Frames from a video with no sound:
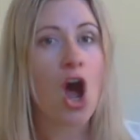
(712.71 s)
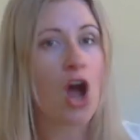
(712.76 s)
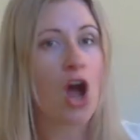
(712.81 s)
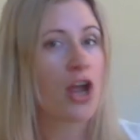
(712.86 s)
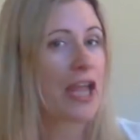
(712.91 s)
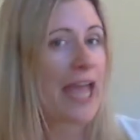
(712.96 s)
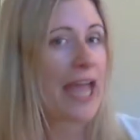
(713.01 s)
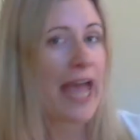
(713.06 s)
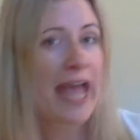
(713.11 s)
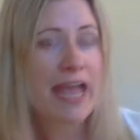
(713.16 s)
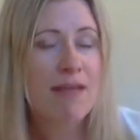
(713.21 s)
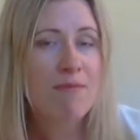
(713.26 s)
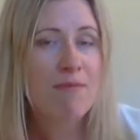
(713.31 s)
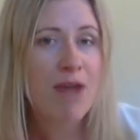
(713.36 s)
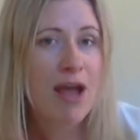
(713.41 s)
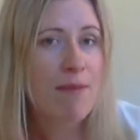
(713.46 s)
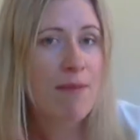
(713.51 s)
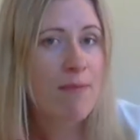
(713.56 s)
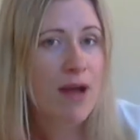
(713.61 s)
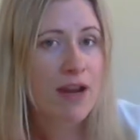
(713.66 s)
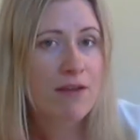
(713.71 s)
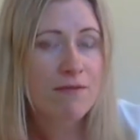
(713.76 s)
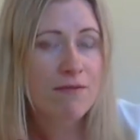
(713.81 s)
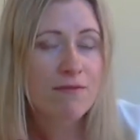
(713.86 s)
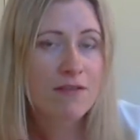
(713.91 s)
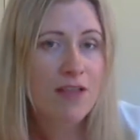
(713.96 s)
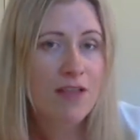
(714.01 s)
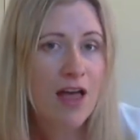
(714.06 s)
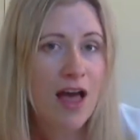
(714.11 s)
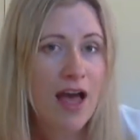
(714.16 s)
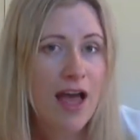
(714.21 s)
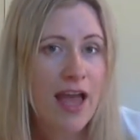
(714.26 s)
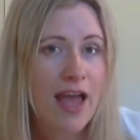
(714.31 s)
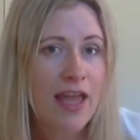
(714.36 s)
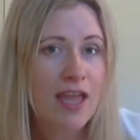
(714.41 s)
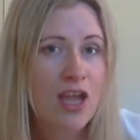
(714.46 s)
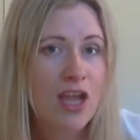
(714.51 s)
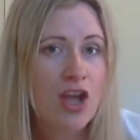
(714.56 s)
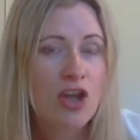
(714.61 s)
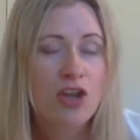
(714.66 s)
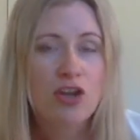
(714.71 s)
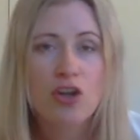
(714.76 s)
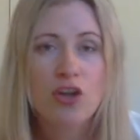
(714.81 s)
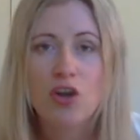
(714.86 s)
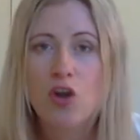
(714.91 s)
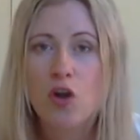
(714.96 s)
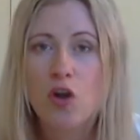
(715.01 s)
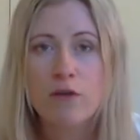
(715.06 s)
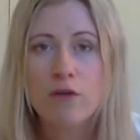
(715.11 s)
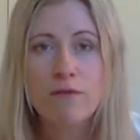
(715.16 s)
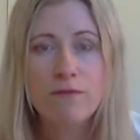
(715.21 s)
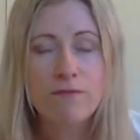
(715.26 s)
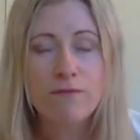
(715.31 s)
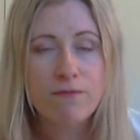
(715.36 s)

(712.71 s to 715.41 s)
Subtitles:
Okay, my butterfly, go